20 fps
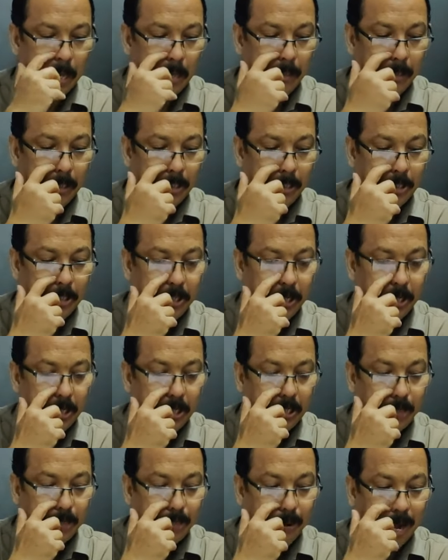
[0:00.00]
The church
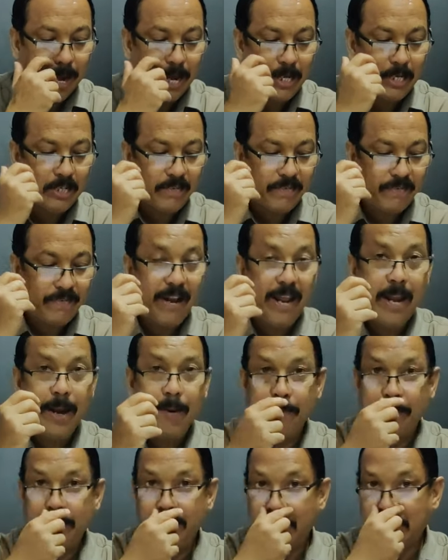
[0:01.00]
spires
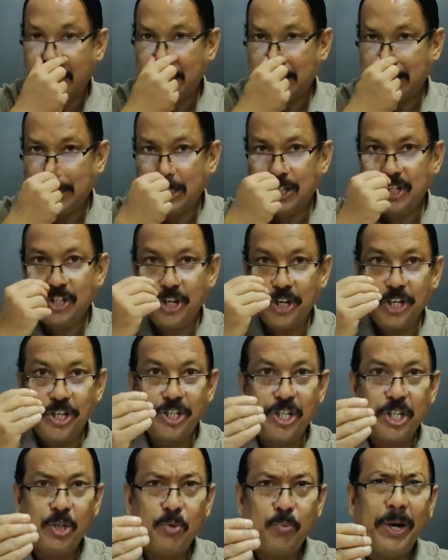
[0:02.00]
flamed, that is, the
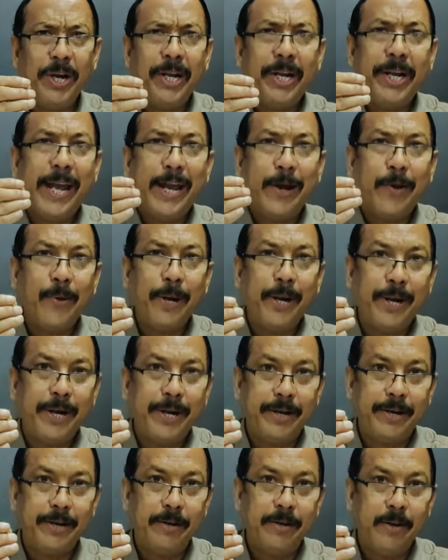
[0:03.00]
churches were
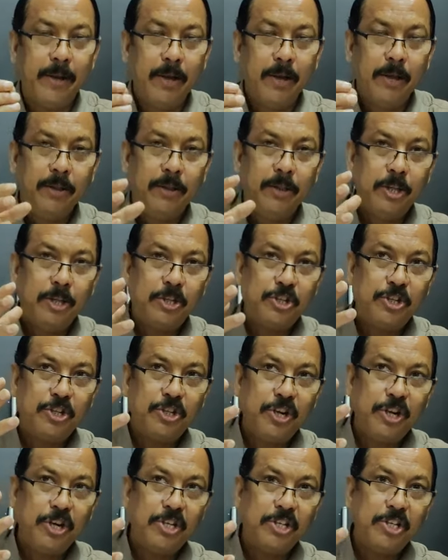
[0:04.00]
decorated. The
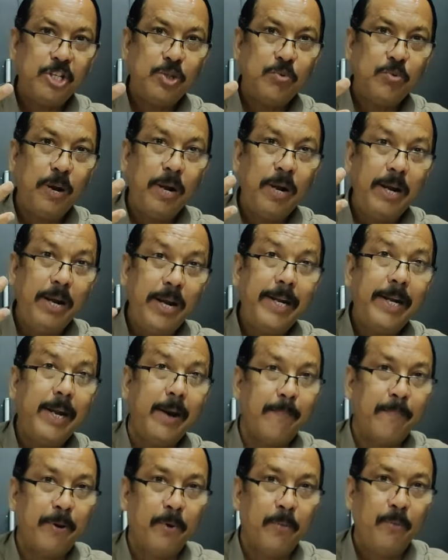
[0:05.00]
churches were lit
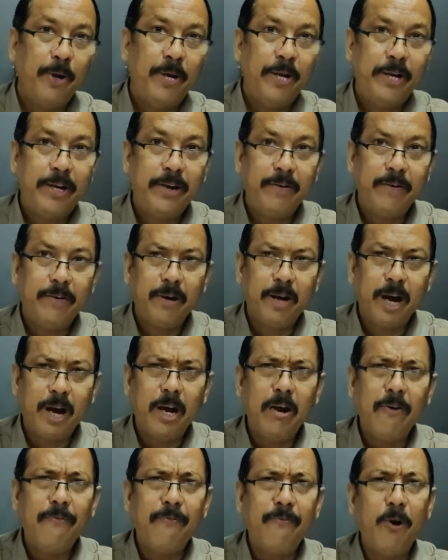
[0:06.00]
up with
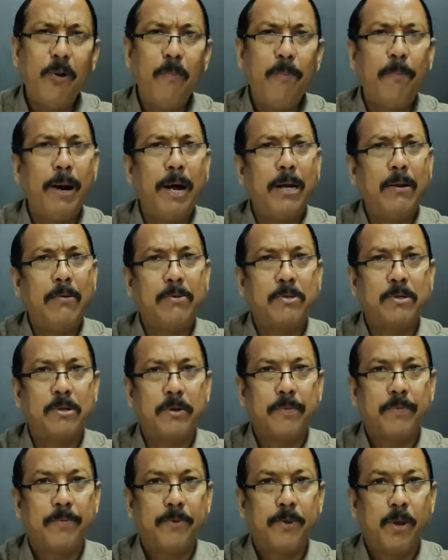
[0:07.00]
colorful bulbs
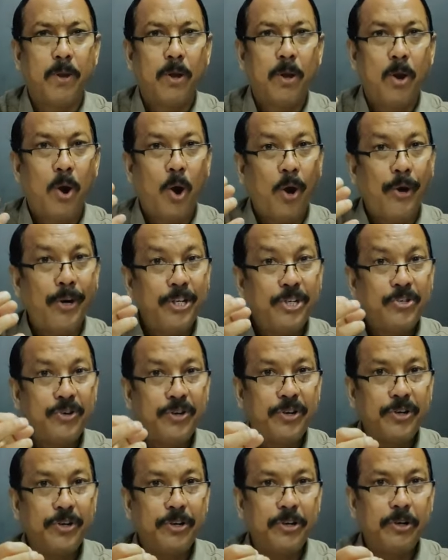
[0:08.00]
on his
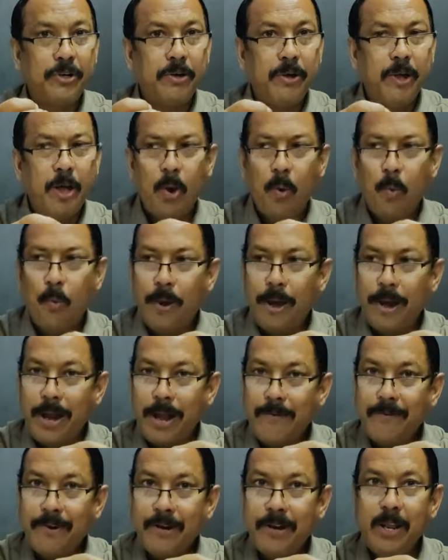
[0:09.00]
return.
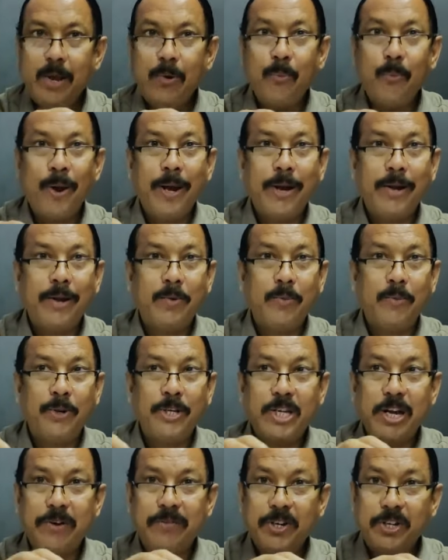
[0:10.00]
Wherever he went,
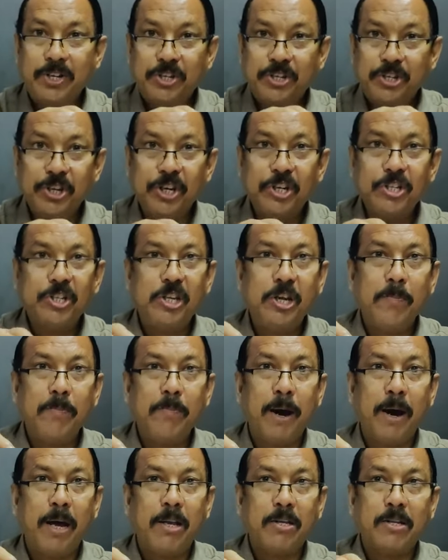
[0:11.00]
whichever church he
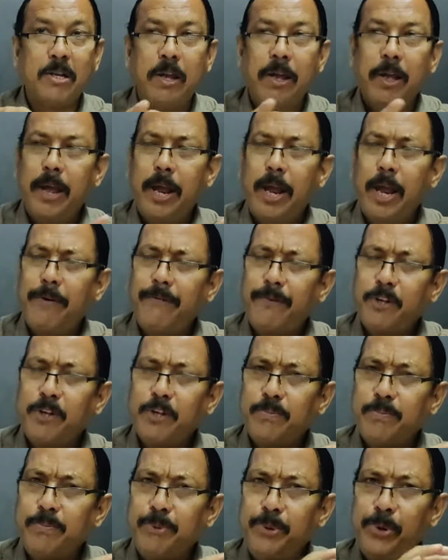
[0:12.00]
passed, it was
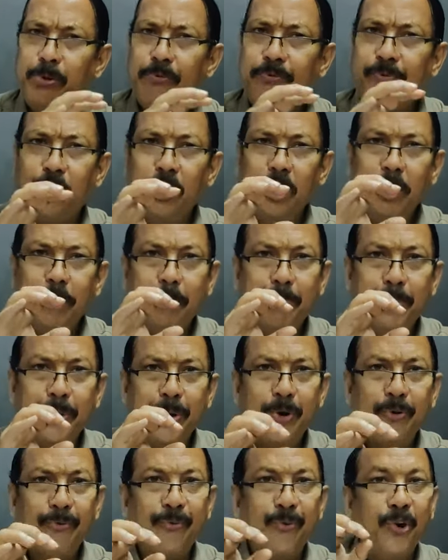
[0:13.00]
beautifully,
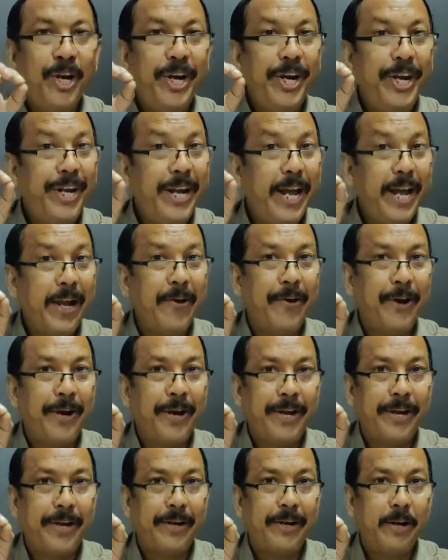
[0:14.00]
beautifully
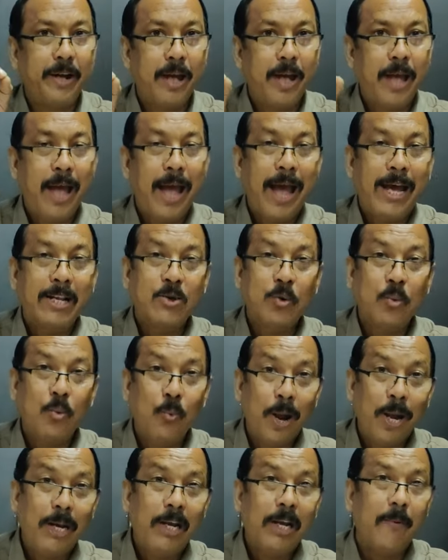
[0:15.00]
decorated as a
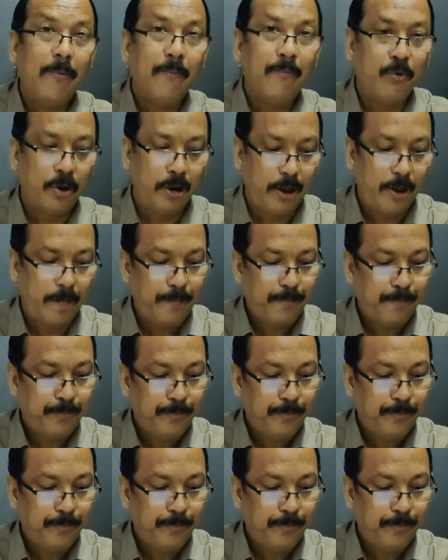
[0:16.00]
welcome for him.